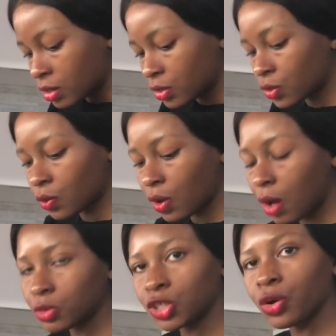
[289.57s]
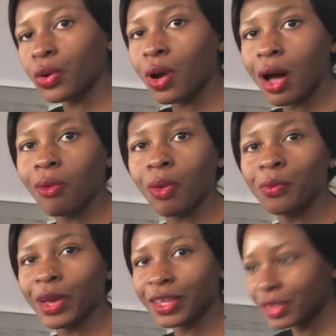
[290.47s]
So I'll show you how I'll
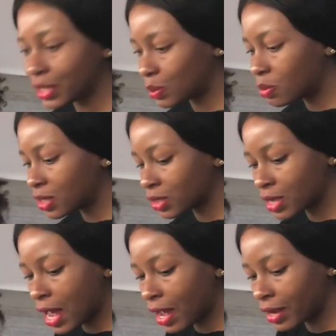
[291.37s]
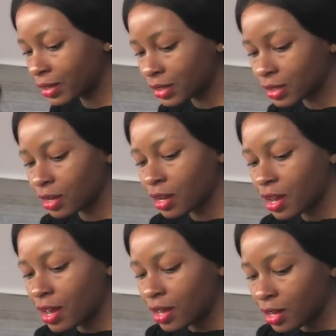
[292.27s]
make these beans, guys.
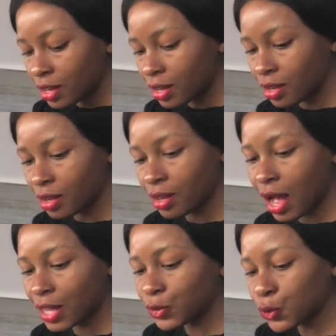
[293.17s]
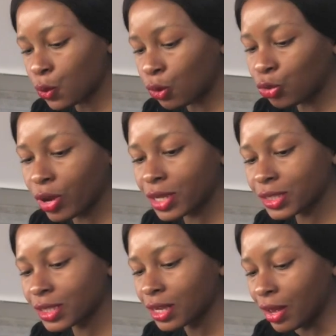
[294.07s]
As
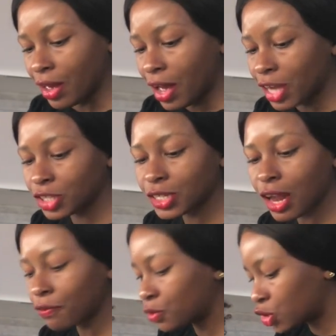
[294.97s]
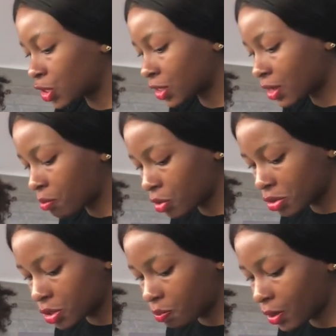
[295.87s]
always, I just love to share some
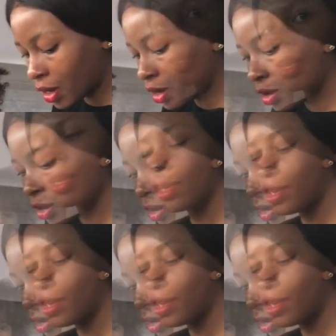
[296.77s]
recipe.